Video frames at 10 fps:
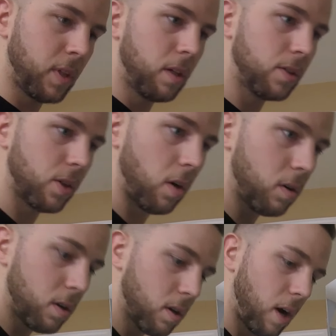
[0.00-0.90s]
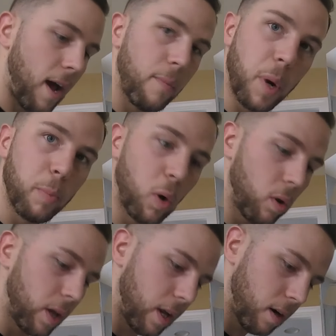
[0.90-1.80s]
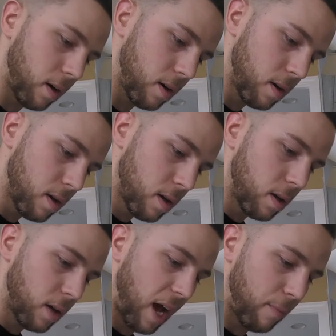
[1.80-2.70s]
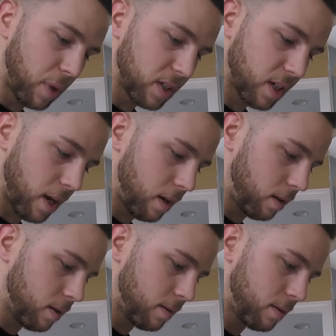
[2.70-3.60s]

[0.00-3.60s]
So I have my bowl here, have my scale,